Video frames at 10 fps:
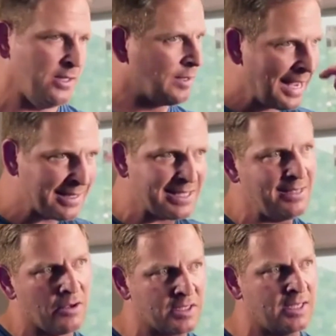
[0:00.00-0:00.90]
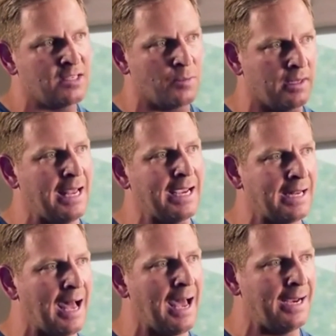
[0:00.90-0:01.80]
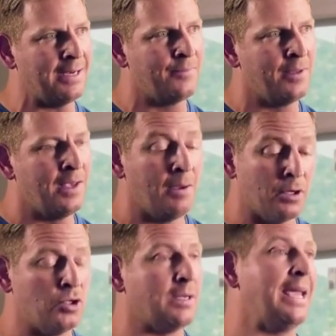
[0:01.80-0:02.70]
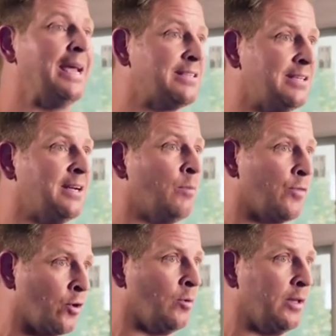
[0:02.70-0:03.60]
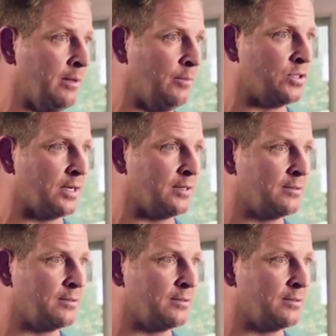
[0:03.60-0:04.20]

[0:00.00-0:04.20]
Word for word: you can't see those things with the naked eye, but you can see them with thermal imaging.